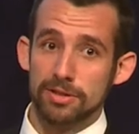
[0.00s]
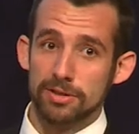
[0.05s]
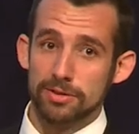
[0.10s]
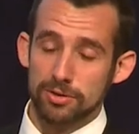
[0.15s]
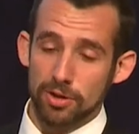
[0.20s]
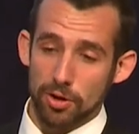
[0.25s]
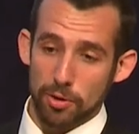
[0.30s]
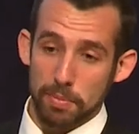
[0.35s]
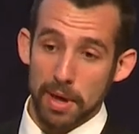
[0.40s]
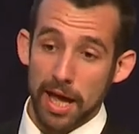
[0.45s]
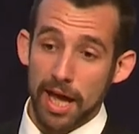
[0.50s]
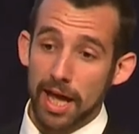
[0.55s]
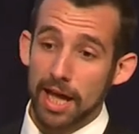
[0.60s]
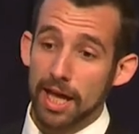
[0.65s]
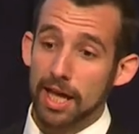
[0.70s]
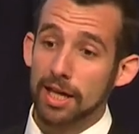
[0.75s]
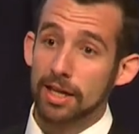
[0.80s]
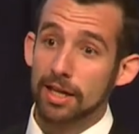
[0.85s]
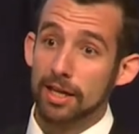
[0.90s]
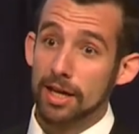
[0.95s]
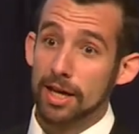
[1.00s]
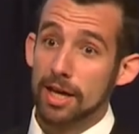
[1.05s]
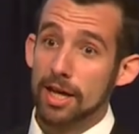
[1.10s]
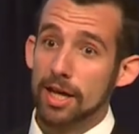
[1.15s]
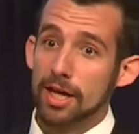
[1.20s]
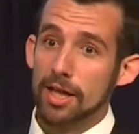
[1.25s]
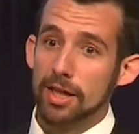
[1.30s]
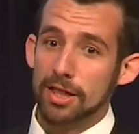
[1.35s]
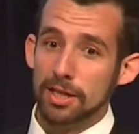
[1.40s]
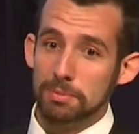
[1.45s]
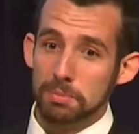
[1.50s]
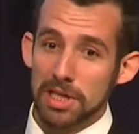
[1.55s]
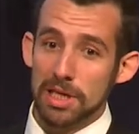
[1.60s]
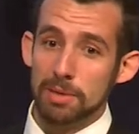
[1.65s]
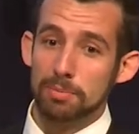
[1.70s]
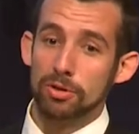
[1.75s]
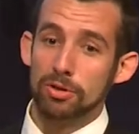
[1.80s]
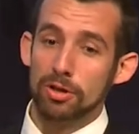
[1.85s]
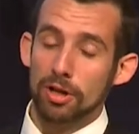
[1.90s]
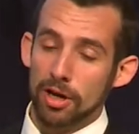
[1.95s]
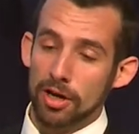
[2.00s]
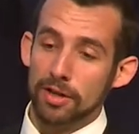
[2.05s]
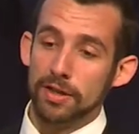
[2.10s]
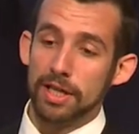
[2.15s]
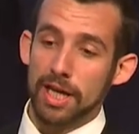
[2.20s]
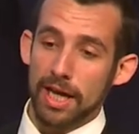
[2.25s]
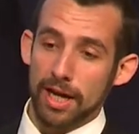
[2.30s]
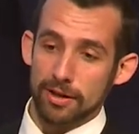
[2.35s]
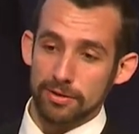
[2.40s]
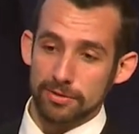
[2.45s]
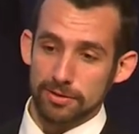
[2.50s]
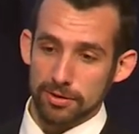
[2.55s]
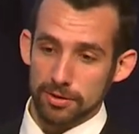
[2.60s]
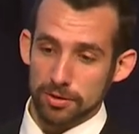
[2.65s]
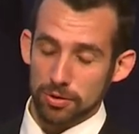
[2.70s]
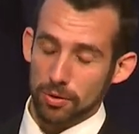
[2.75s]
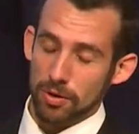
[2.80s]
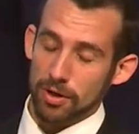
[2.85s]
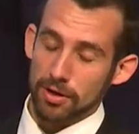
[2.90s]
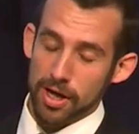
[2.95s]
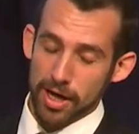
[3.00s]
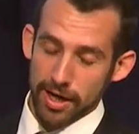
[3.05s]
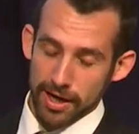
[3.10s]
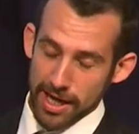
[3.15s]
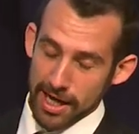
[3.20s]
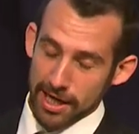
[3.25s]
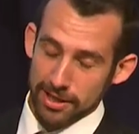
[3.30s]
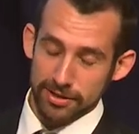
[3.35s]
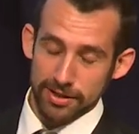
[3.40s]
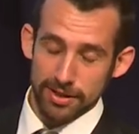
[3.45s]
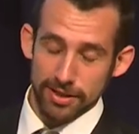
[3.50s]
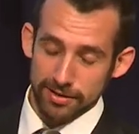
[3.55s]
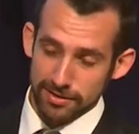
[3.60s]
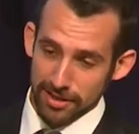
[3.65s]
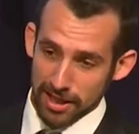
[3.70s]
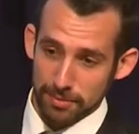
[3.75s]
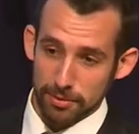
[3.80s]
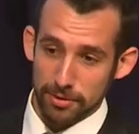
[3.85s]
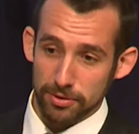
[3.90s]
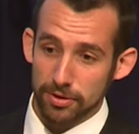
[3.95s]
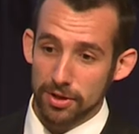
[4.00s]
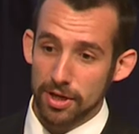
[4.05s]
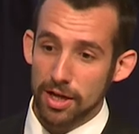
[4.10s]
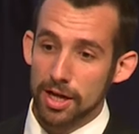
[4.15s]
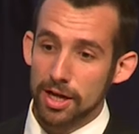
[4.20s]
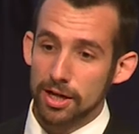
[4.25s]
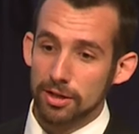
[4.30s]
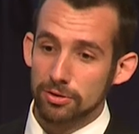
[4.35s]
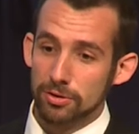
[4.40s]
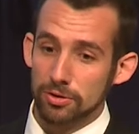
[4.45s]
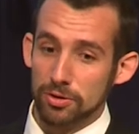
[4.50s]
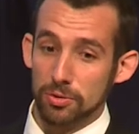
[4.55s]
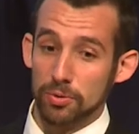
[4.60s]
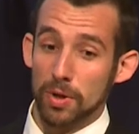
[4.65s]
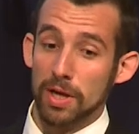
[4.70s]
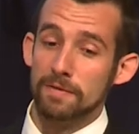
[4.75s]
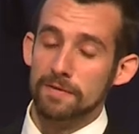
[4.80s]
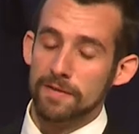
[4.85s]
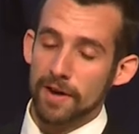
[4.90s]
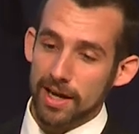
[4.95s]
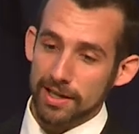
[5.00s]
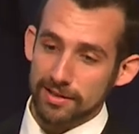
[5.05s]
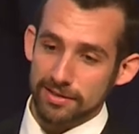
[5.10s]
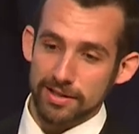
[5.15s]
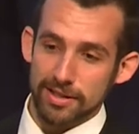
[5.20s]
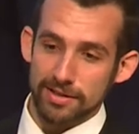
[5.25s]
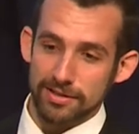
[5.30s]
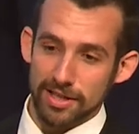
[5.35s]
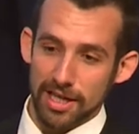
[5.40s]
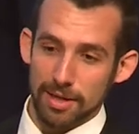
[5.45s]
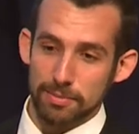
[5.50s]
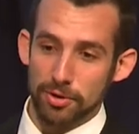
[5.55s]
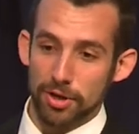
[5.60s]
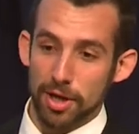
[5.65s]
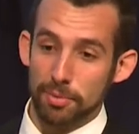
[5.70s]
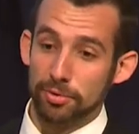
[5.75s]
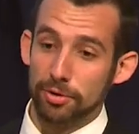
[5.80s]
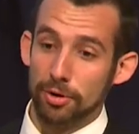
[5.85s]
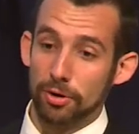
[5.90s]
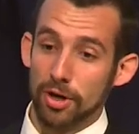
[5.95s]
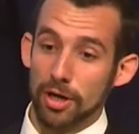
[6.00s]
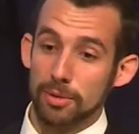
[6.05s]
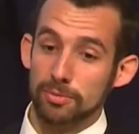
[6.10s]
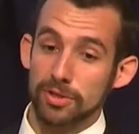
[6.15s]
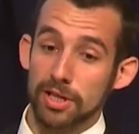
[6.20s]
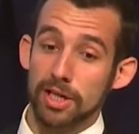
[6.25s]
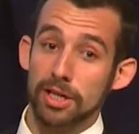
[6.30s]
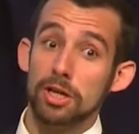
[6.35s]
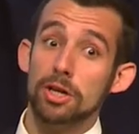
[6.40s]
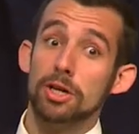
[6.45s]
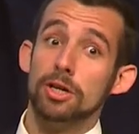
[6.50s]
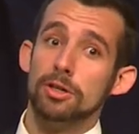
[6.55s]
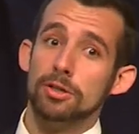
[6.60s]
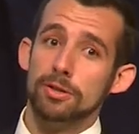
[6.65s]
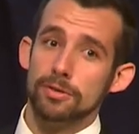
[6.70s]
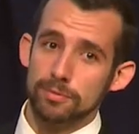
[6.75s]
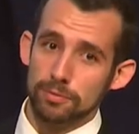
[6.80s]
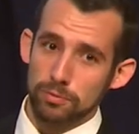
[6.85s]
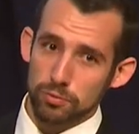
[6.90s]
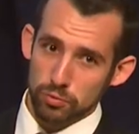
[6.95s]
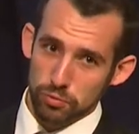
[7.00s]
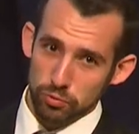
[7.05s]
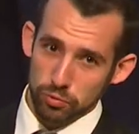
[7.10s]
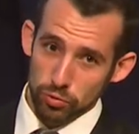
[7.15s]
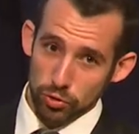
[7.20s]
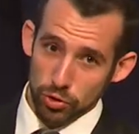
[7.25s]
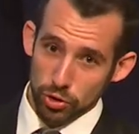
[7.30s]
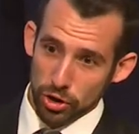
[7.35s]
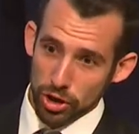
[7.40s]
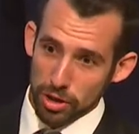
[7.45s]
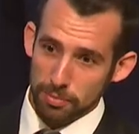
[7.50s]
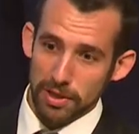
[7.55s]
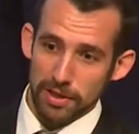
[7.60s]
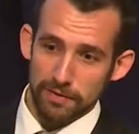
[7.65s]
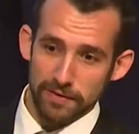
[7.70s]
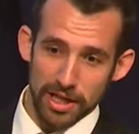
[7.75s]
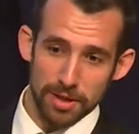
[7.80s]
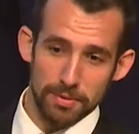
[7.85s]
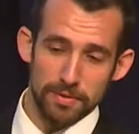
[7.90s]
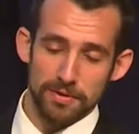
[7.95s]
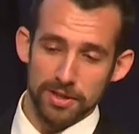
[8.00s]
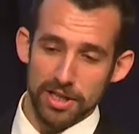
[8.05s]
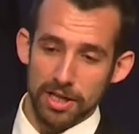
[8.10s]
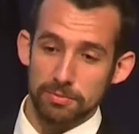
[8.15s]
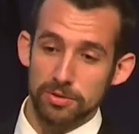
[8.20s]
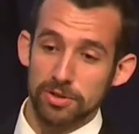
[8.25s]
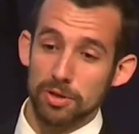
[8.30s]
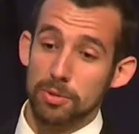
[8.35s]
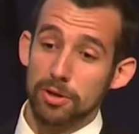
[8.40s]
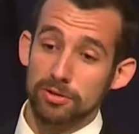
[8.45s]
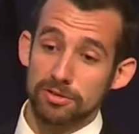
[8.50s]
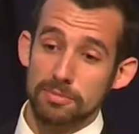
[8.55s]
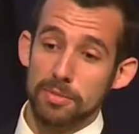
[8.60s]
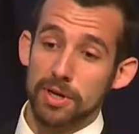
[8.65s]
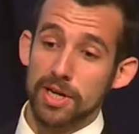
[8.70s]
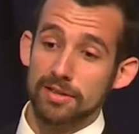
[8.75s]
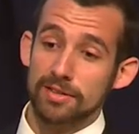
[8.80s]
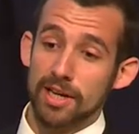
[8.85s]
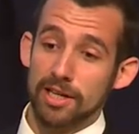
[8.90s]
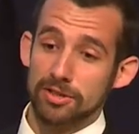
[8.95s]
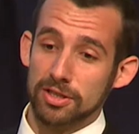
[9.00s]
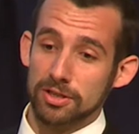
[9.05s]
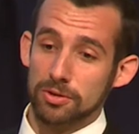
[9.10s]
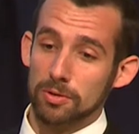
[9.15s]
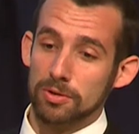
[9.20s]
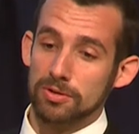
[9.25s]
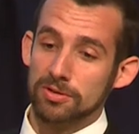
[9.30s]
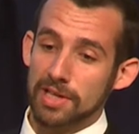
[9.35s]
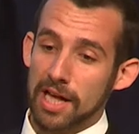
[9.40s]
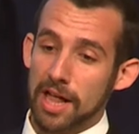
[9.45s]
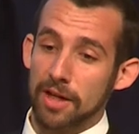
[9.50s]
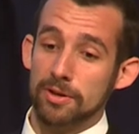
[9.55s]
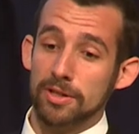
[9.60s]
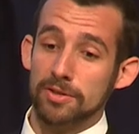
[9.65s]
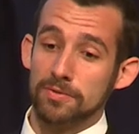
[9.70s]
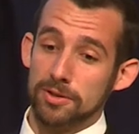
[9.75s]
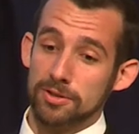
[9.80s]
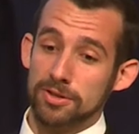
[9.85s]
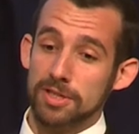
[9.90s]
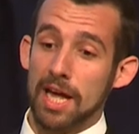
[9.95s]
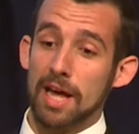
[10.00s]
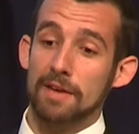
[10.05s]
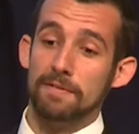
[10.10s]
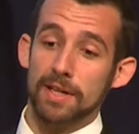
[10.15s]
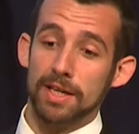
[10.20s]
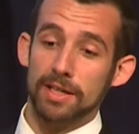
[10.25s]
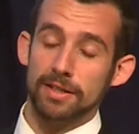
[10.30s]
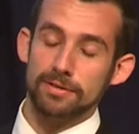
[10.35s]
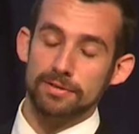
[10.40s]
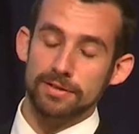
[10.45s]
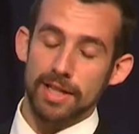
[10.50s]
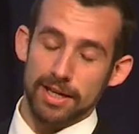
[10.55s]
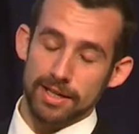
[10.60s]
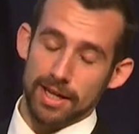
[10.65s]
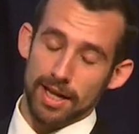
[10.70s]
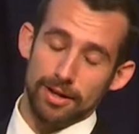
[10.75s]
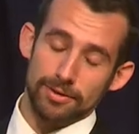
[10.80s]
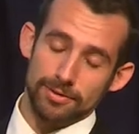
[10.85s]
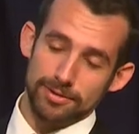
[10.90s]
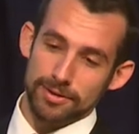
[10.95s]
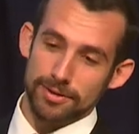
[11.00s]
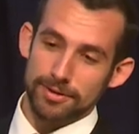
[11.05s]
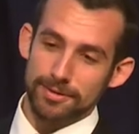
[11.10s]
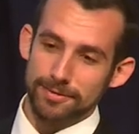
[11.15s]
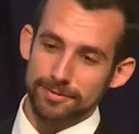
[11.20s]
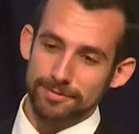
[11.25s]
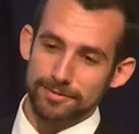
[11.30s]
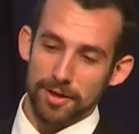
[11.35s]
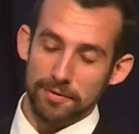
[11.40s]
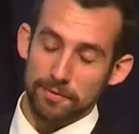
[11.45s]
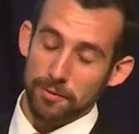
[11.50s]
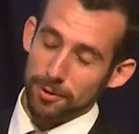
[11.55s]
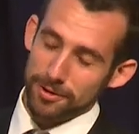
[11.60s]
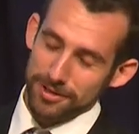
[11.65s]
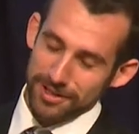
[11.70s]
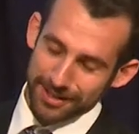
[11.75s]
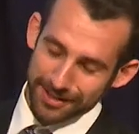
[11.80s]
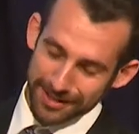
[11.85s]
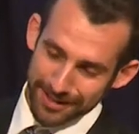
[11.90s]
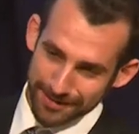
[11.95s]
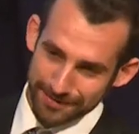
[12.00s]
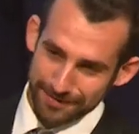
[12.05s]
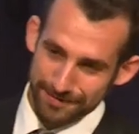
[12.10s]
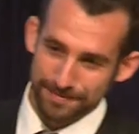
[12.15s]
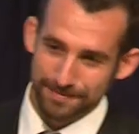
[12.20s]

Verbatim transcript: So paying the people on the council who are not actually disabled to advise the disabled on programs that could be available for them. So most of the money is actually towards salaries for staffing that council, unfortunately.